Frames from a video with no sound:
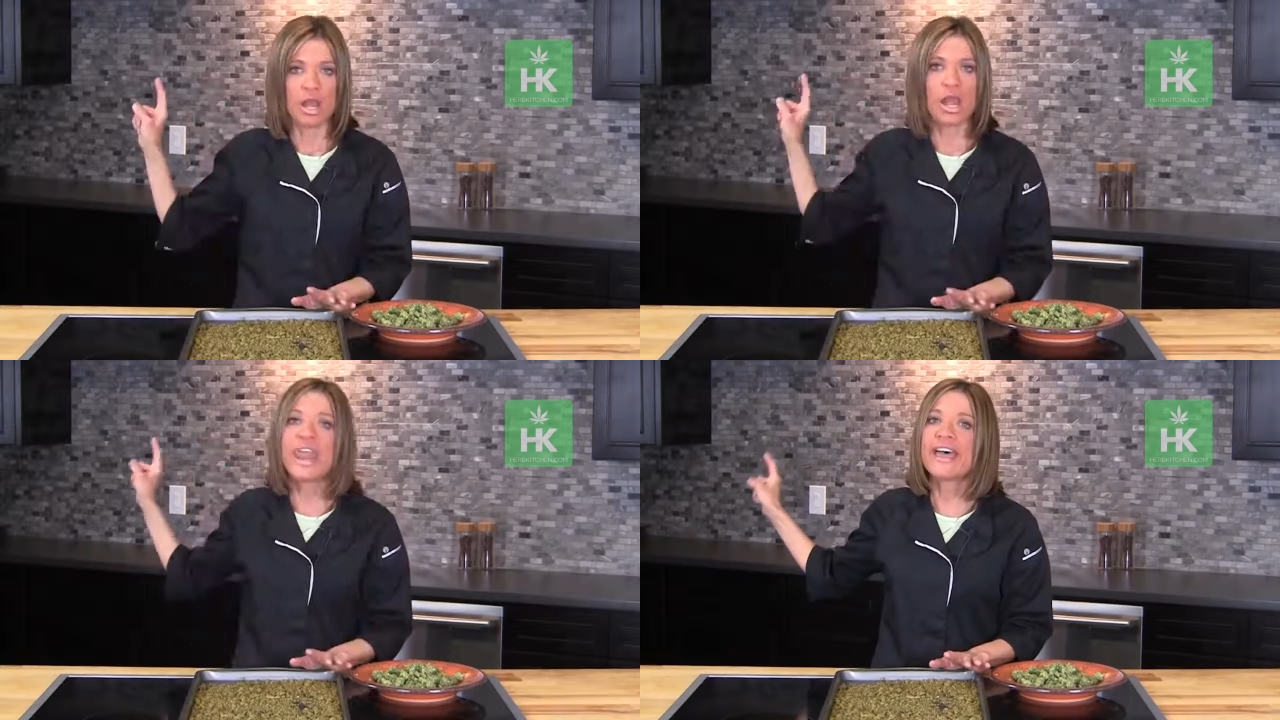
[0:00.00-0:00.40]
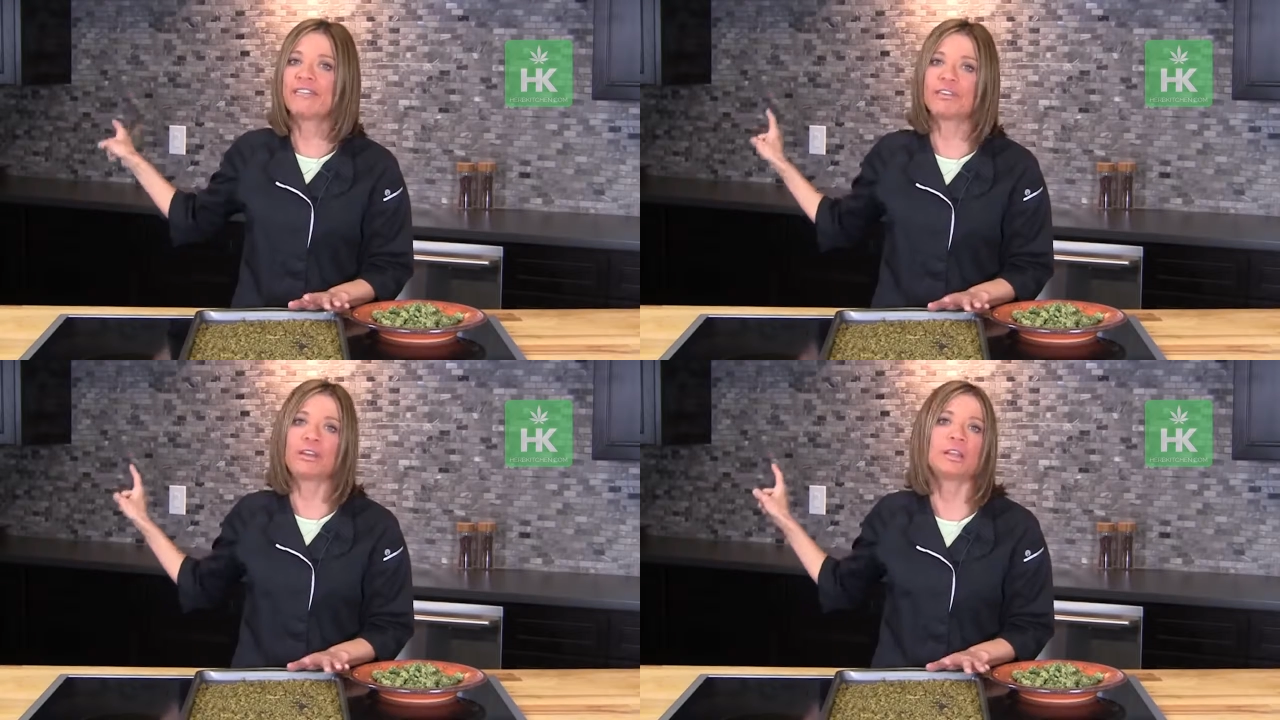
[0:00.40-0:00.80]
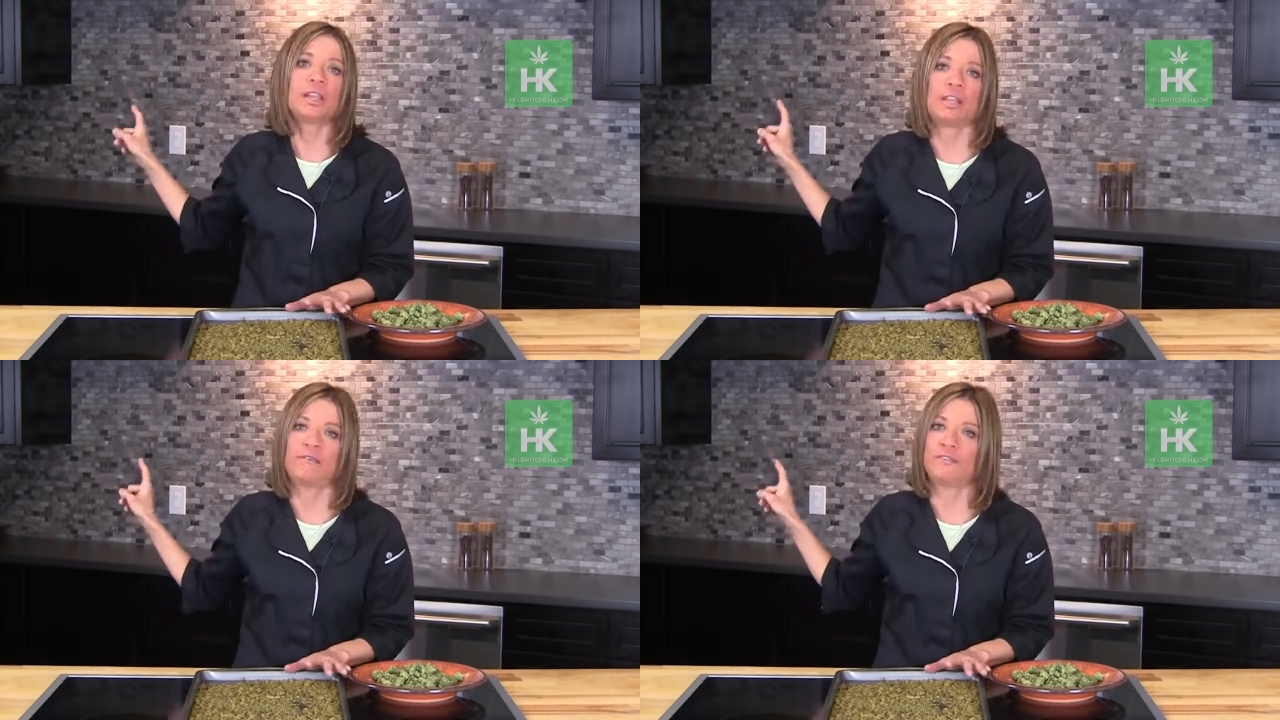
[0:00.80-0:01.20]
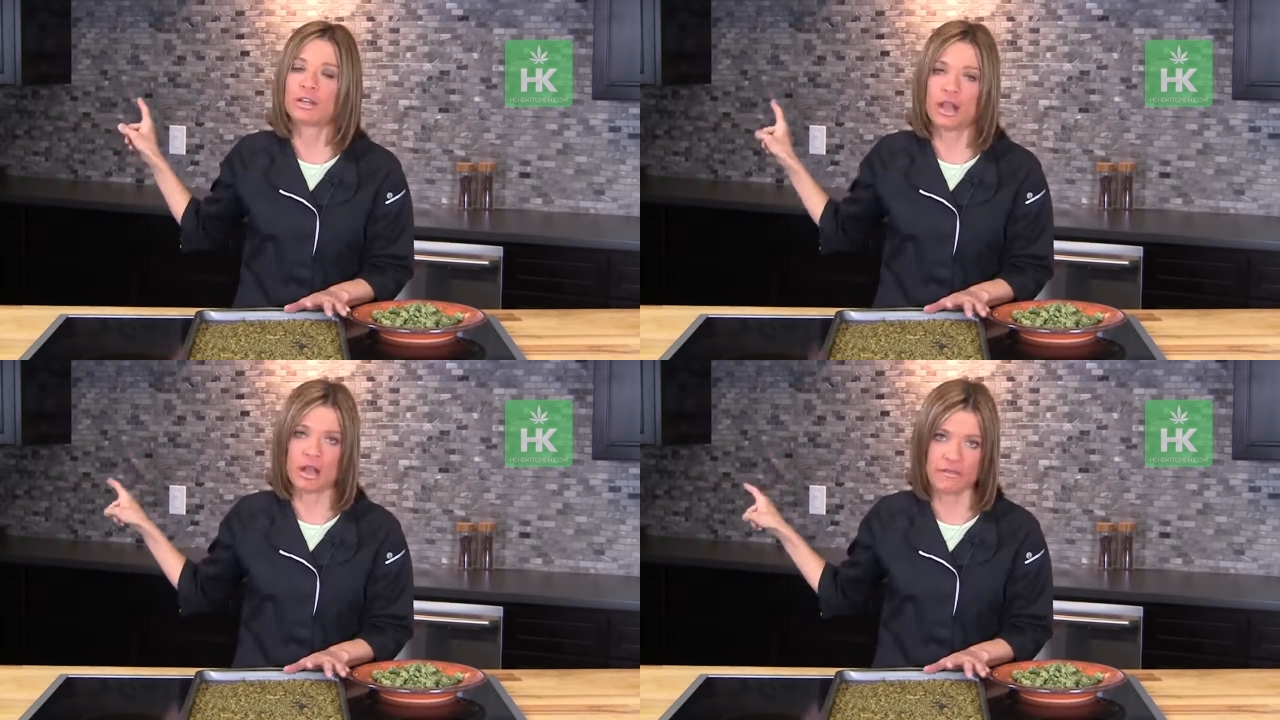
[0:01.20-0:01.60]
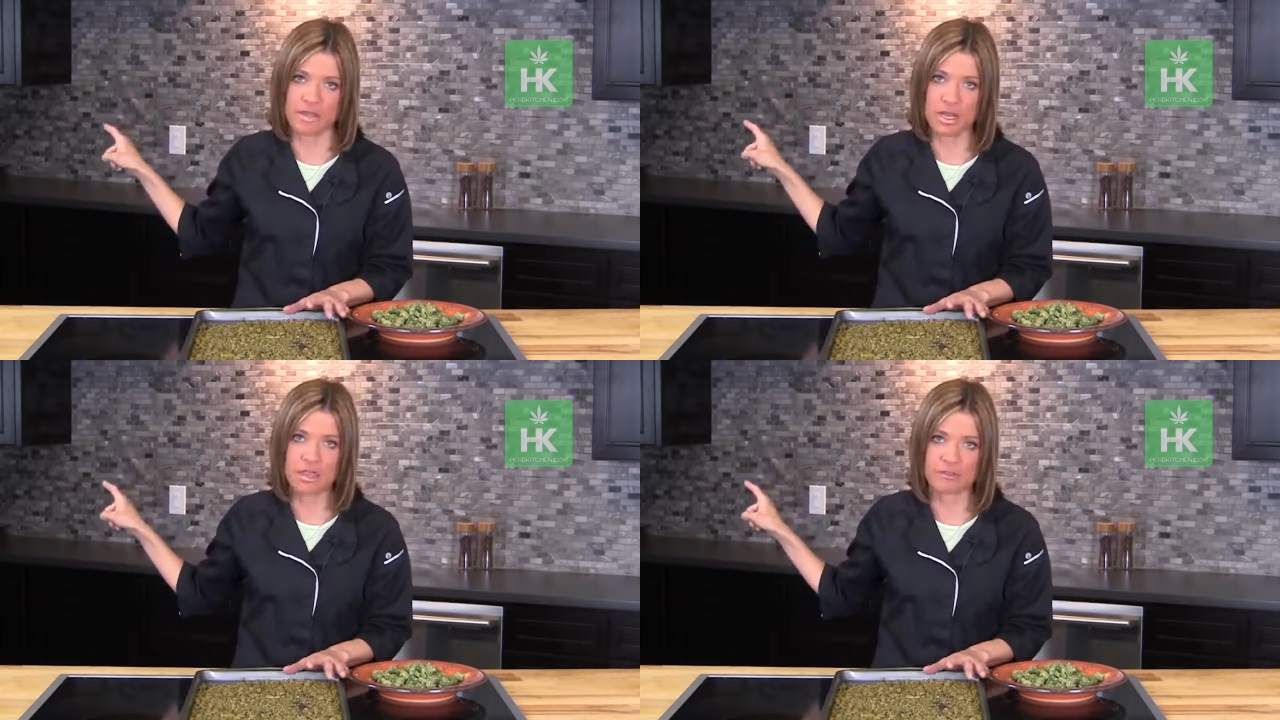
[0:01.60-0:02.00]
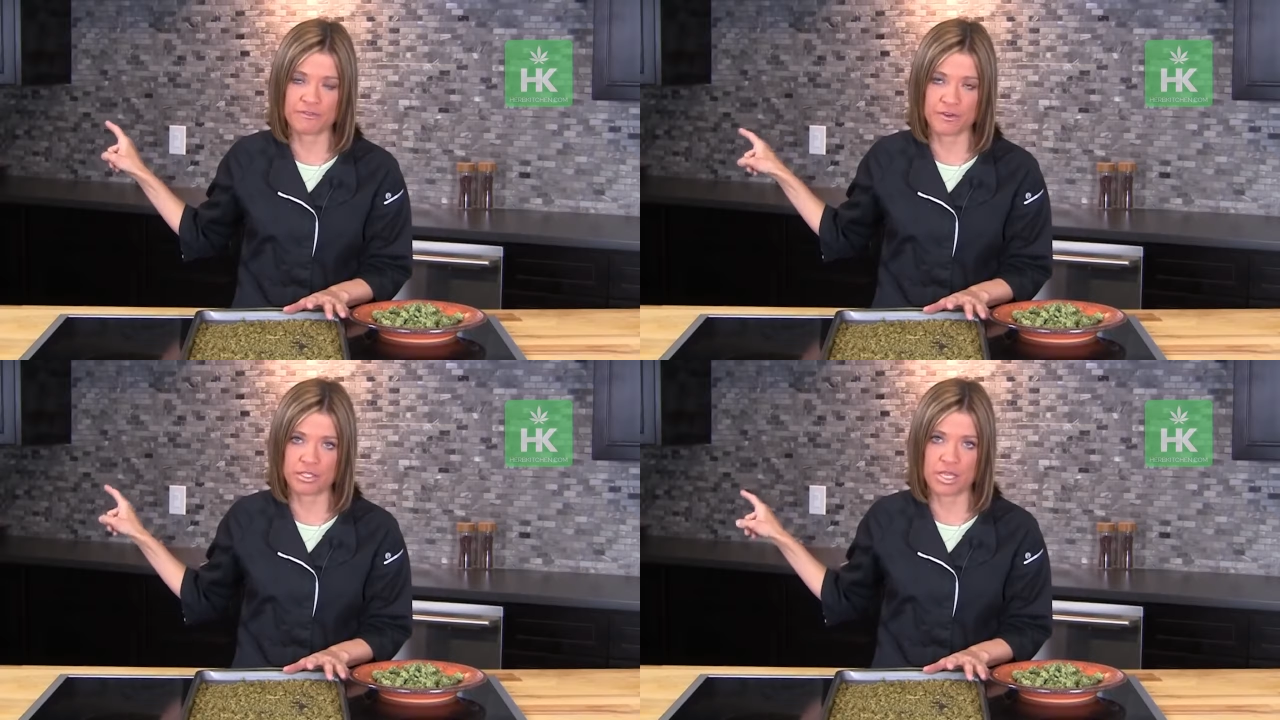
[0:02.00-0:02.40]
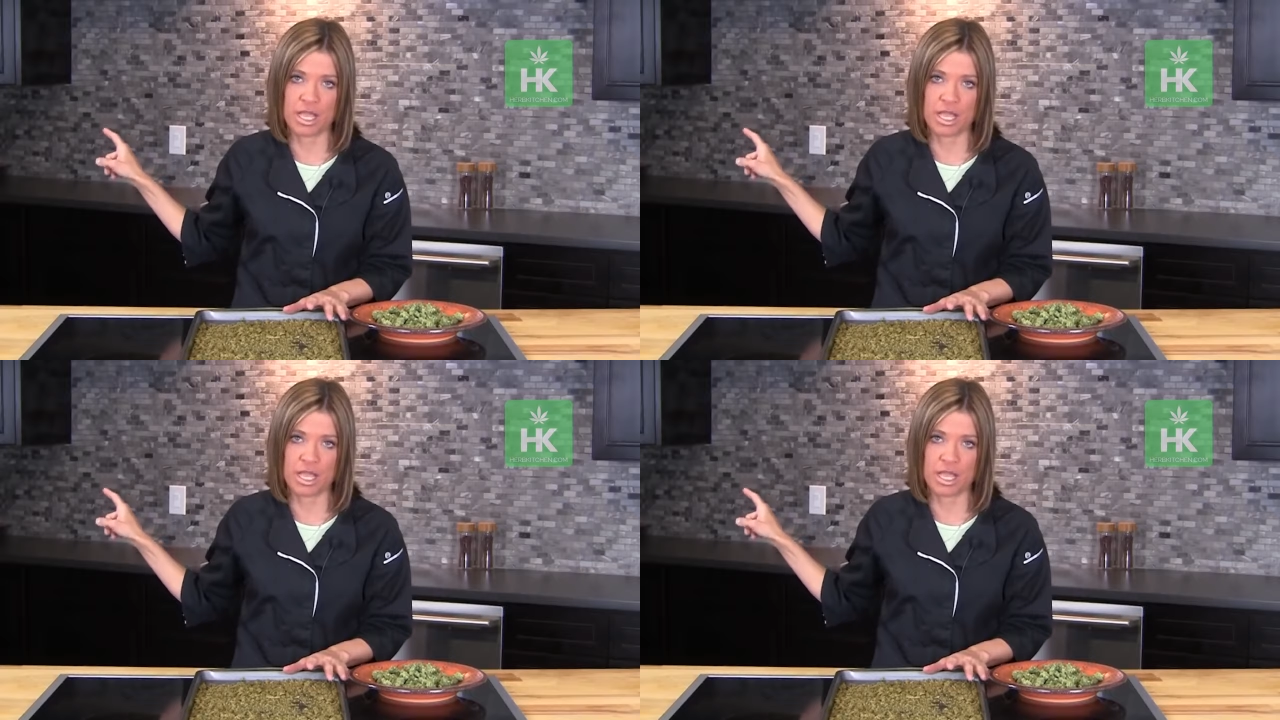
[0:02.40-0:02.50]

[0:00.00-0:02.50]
Never leave your oven the first